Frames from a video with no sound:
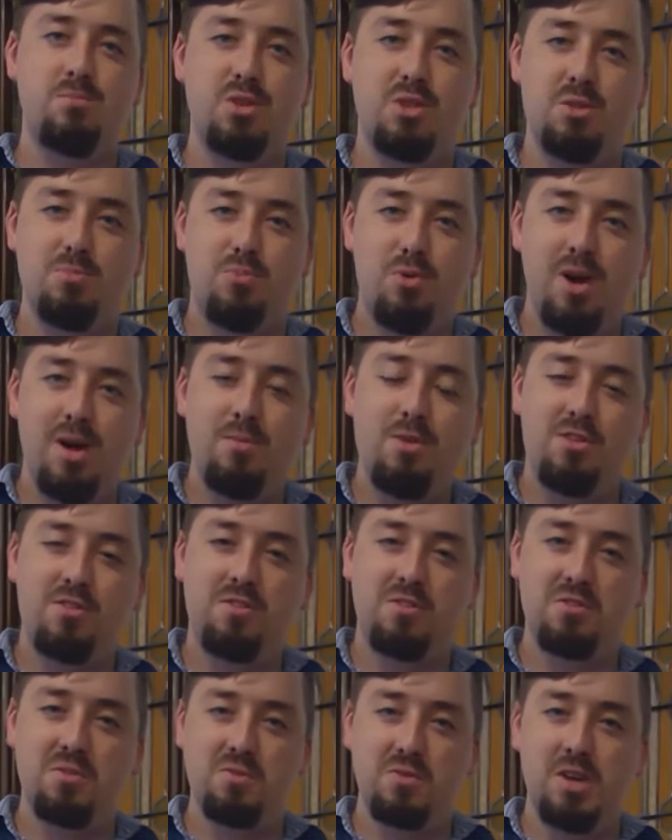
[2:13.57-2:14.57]
But the
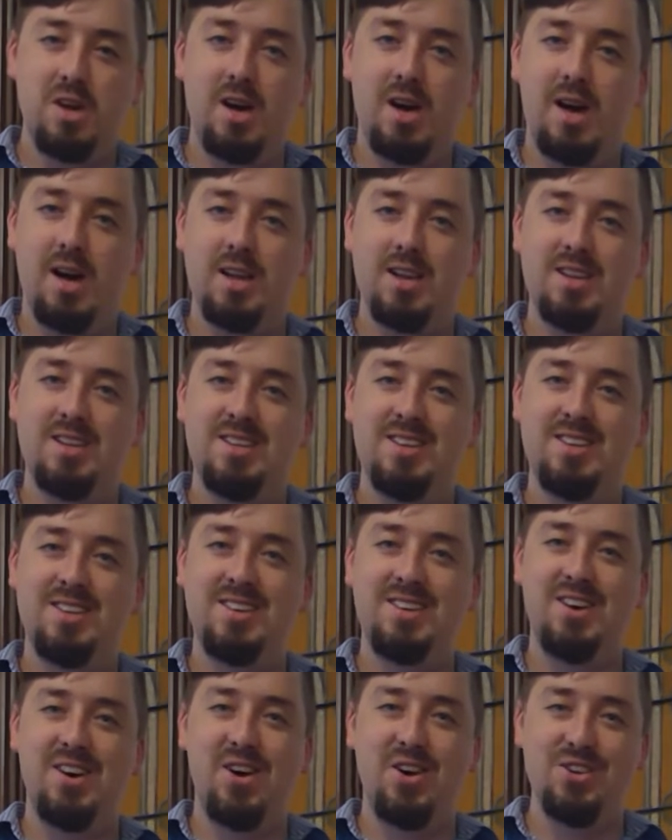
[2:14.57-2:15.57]
promises of God
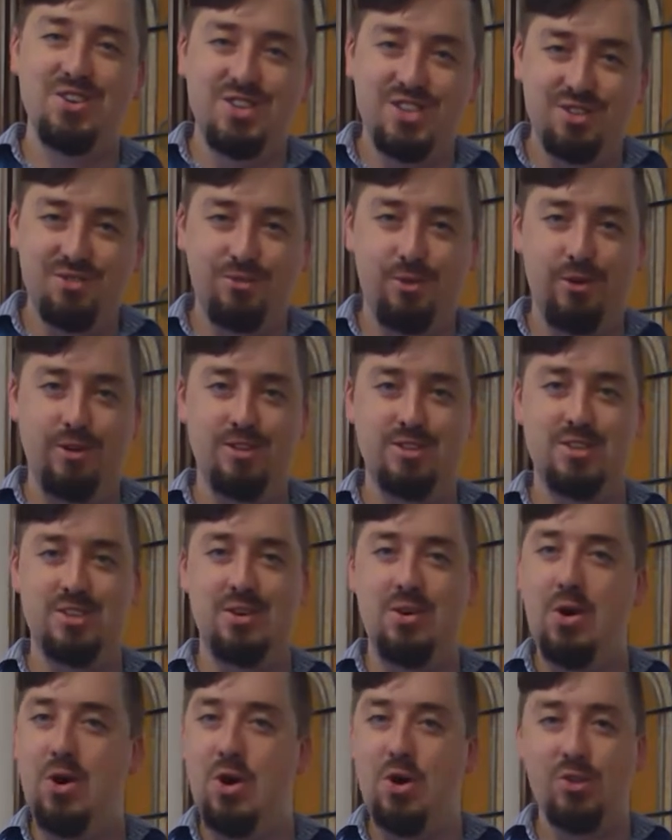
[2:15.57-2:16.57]
are different
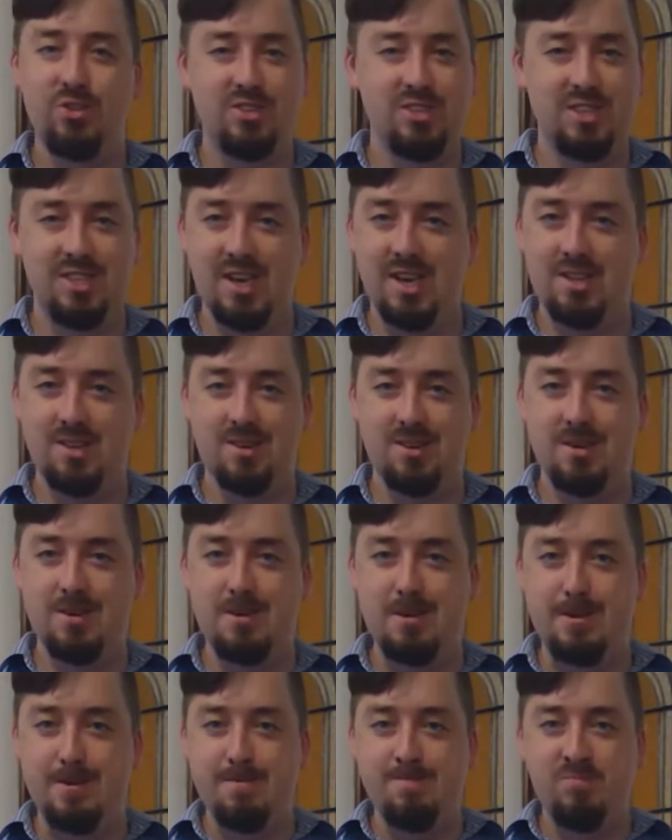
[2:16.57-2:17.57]
altogether.
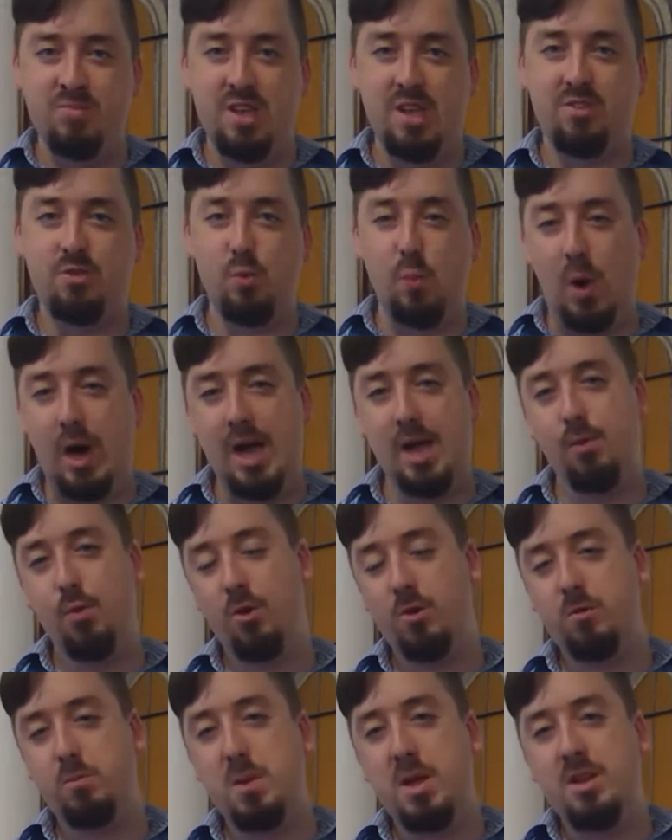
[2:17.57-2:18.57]
That's why
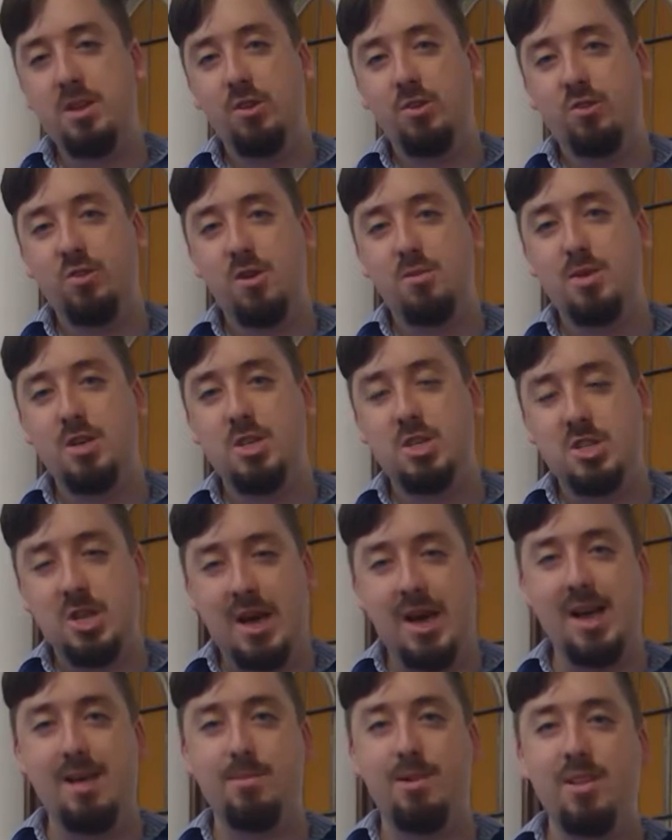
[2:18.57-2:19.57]
we're spending so much
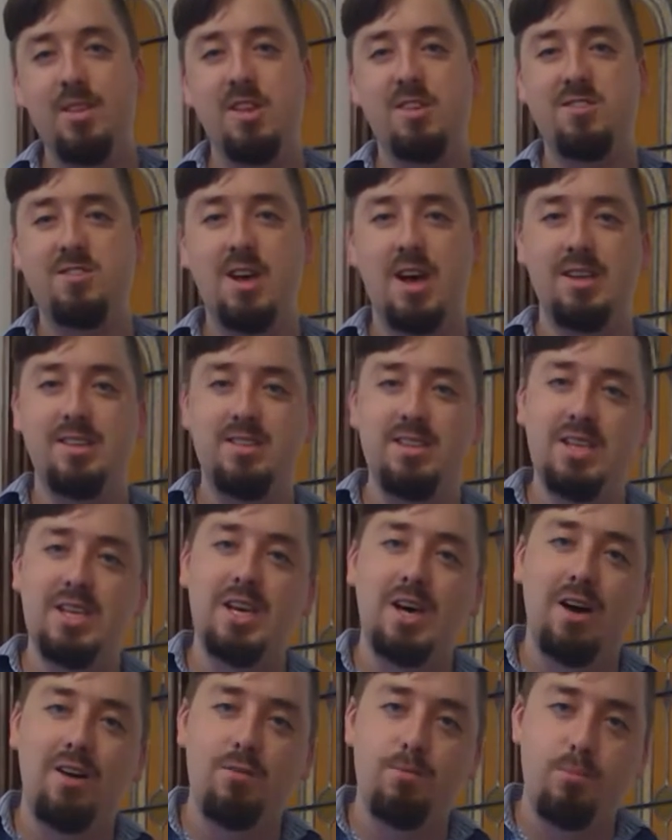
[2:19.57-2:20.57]
time on this
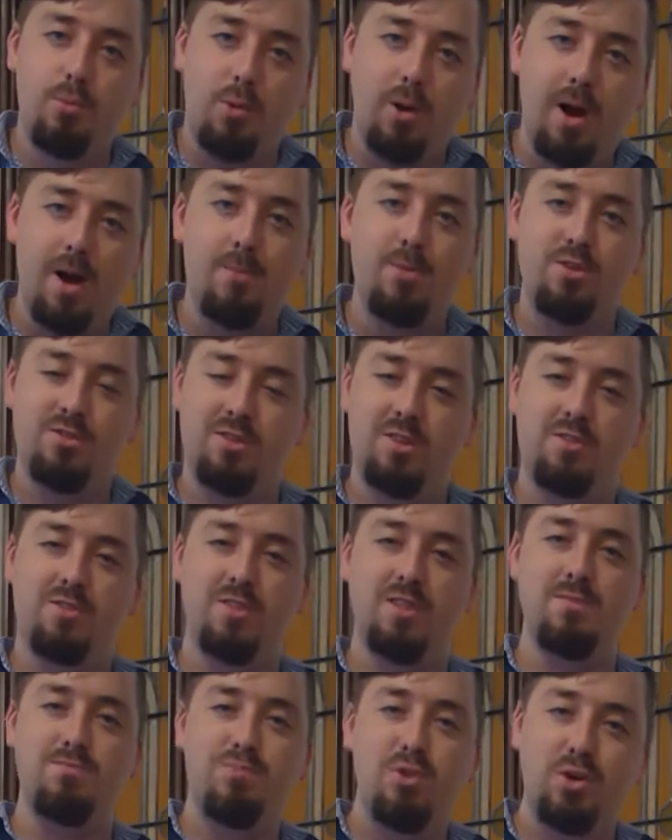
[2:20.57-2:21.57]
idea of promises
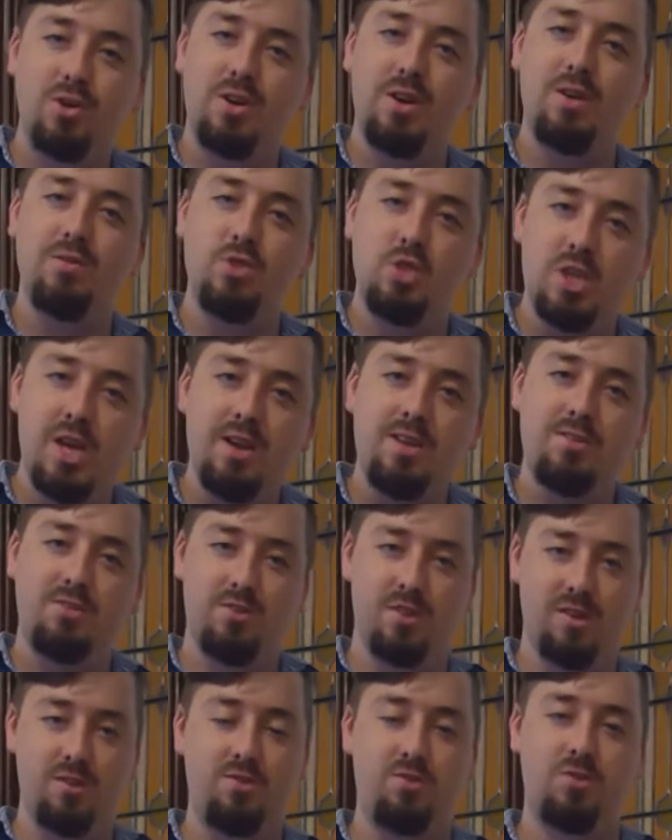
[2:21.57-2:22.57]
in the book of
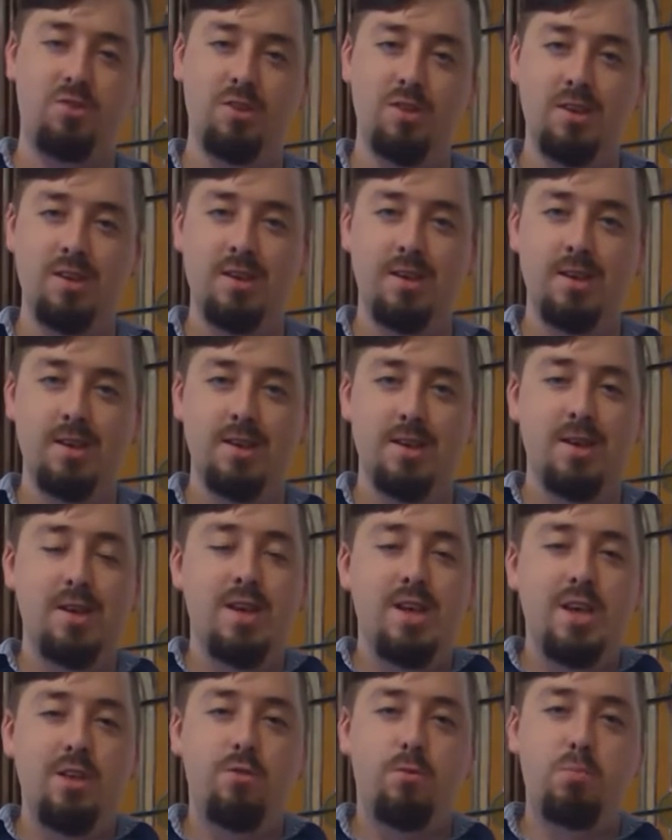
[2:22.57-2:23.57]
Genesis,
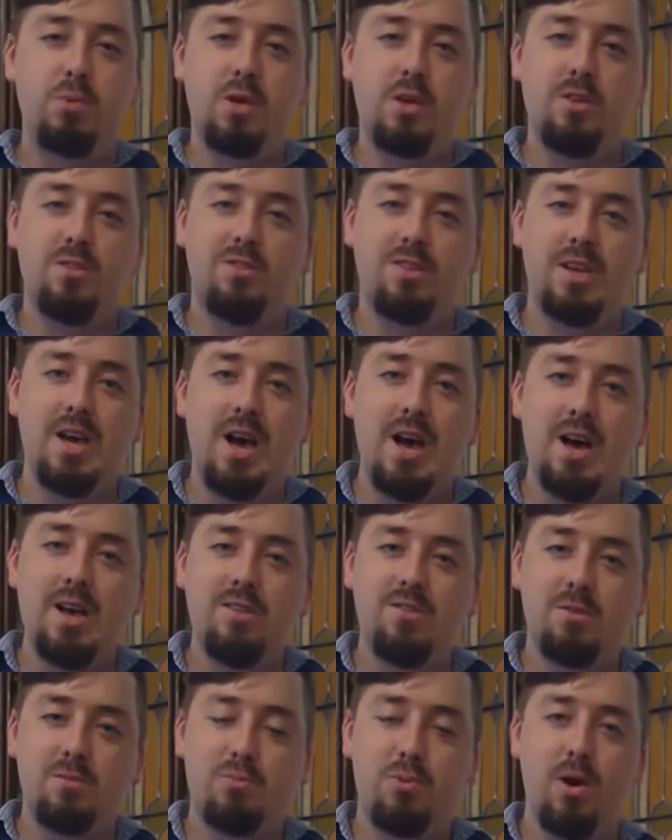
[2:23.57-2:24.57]
is because
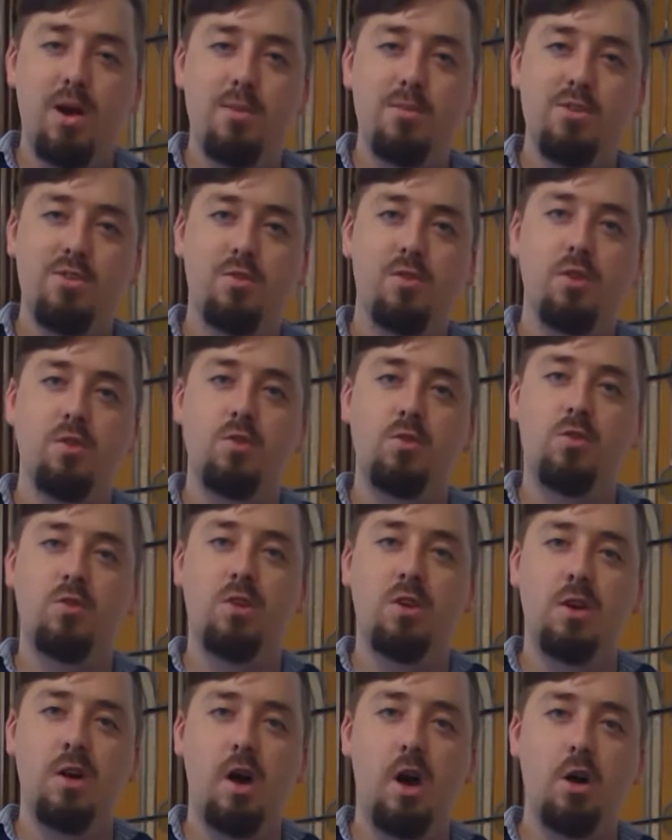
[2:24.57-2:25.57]
God's
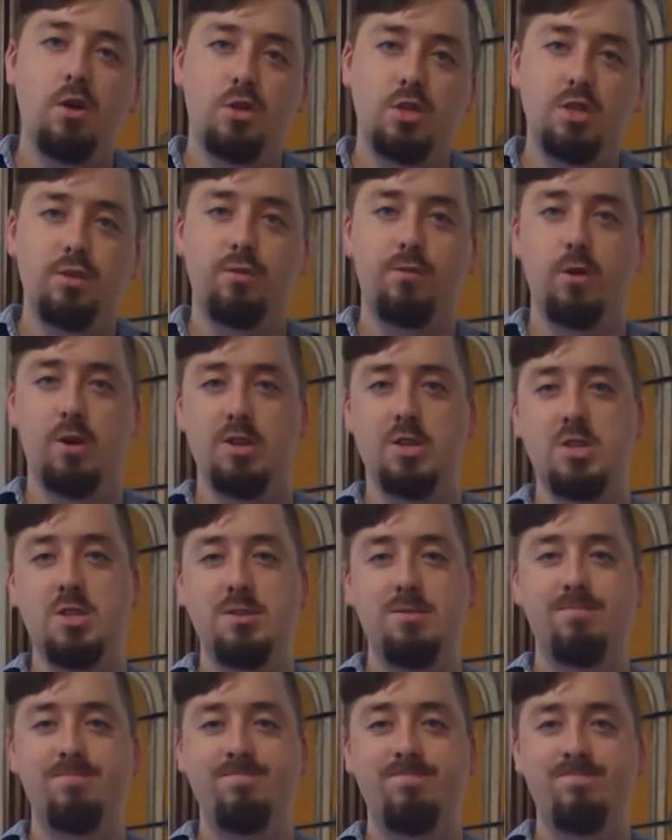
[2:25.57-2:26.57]
promises are different.
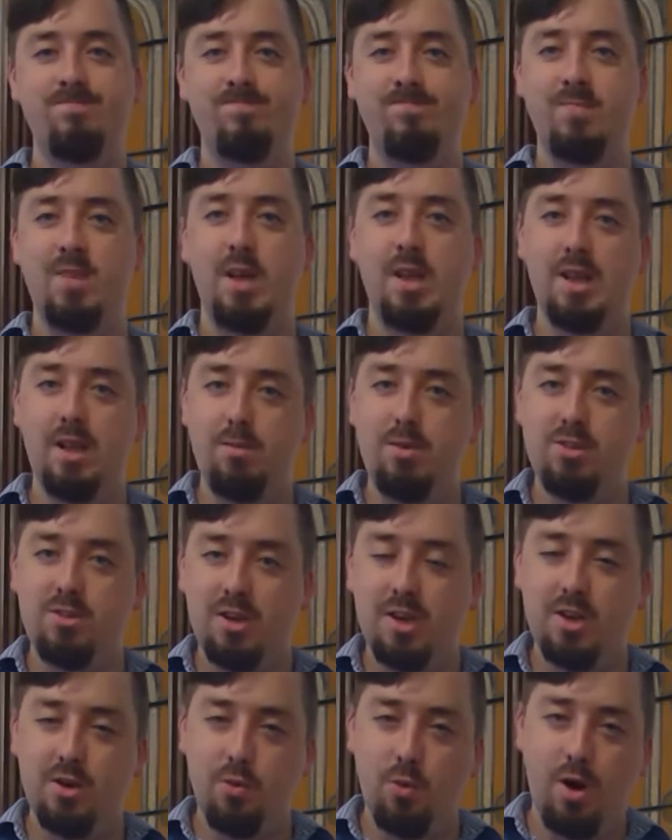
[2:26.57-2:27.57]
And let me
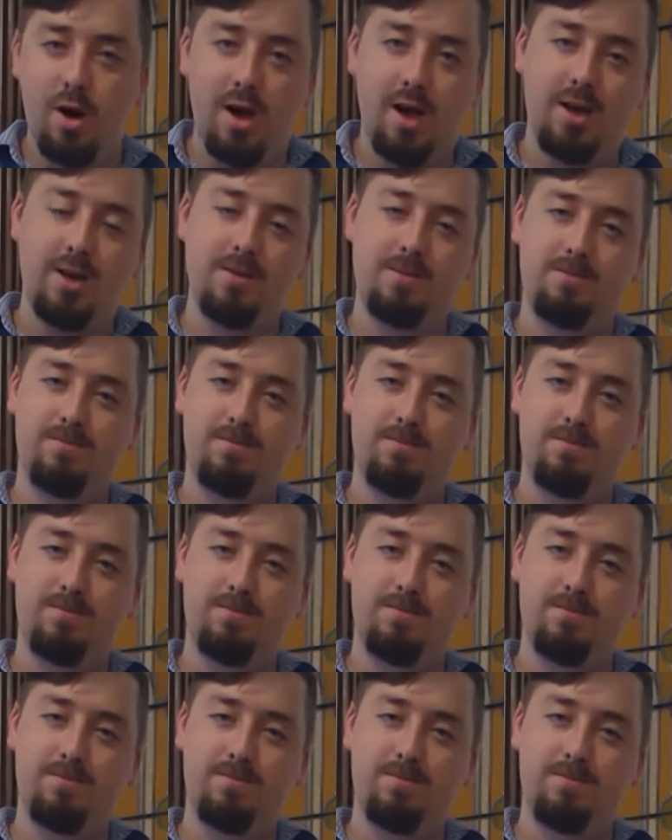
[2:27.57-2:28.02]
tell you why.